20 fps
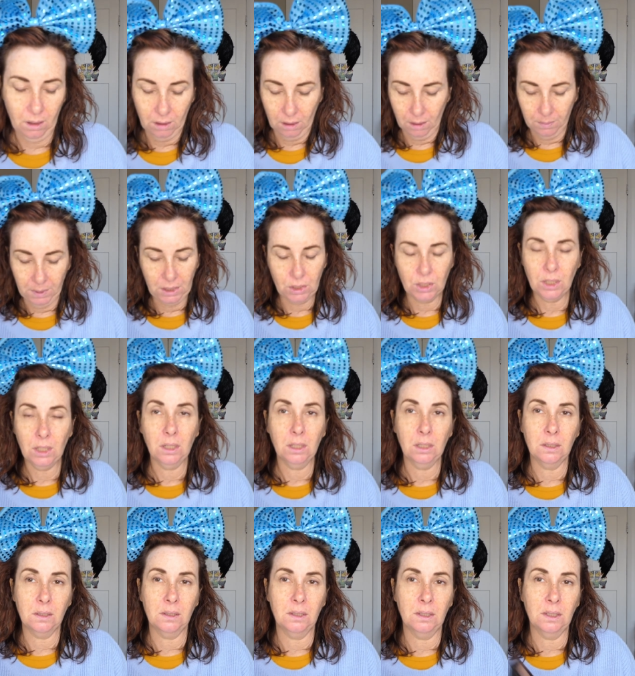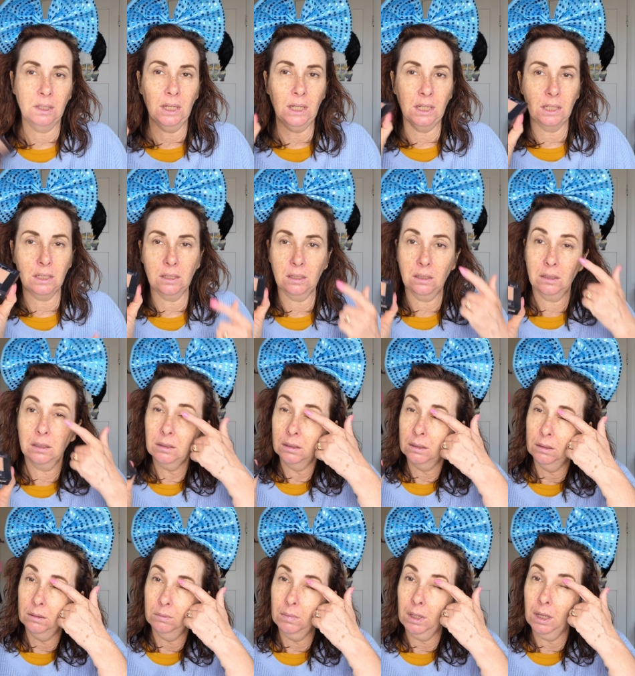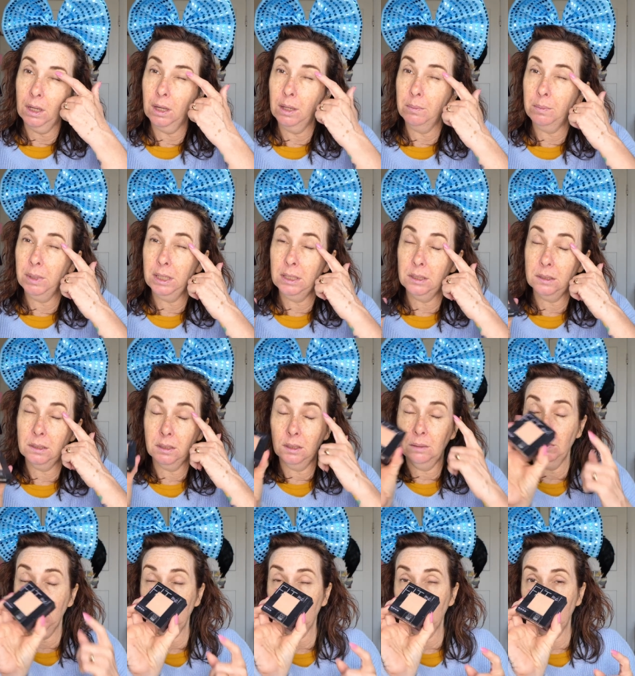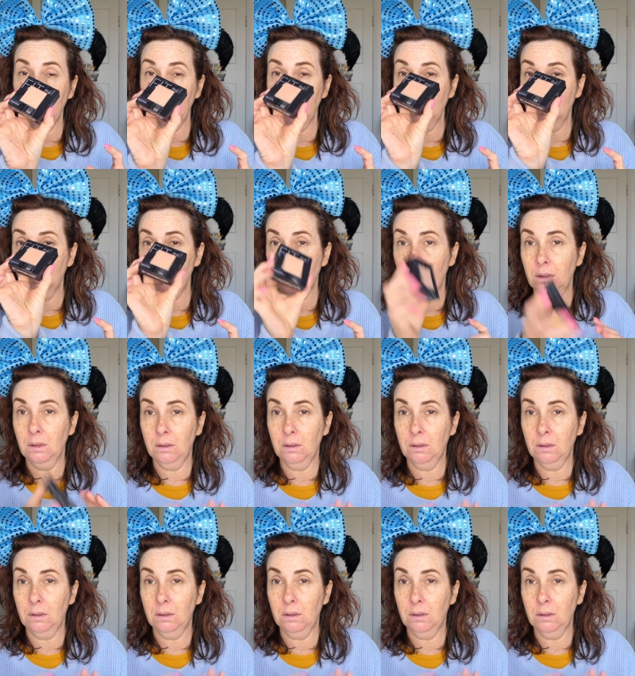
I'm actually going to set my eye base and my crease with